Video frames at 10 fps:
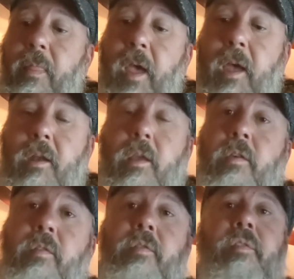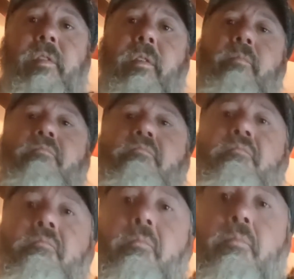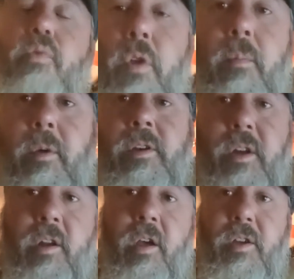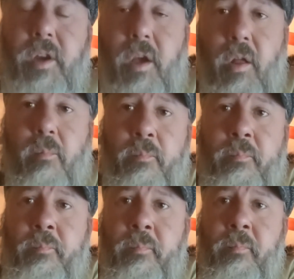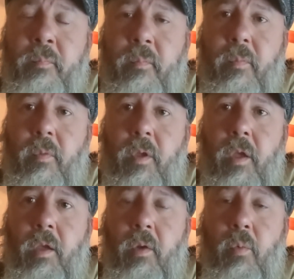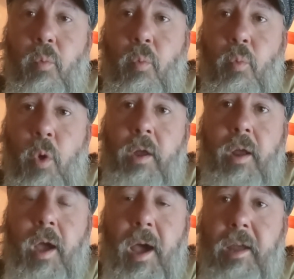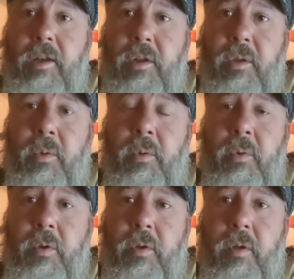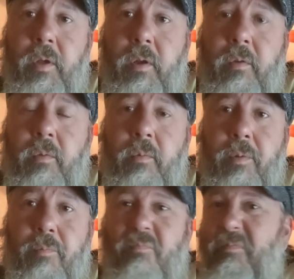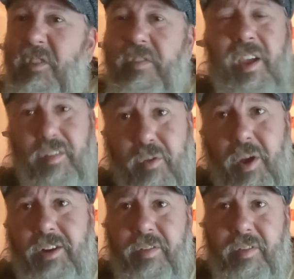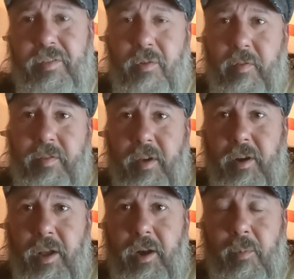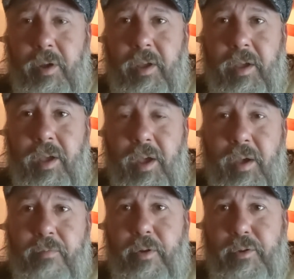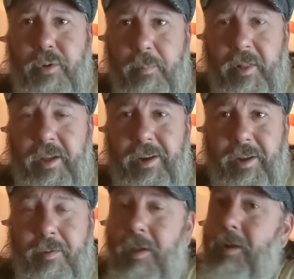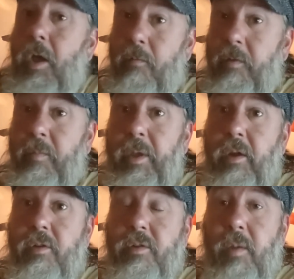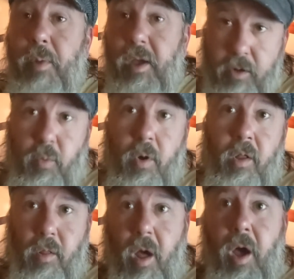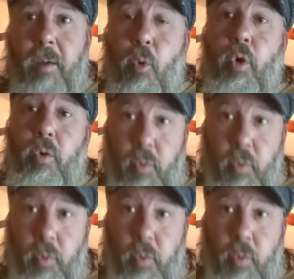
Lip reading: that is pretty much in a nutshell, what I do, just kind of scratching the surface on it anyway, for trip planning. Now, if it's a bigger trip, I do a lot more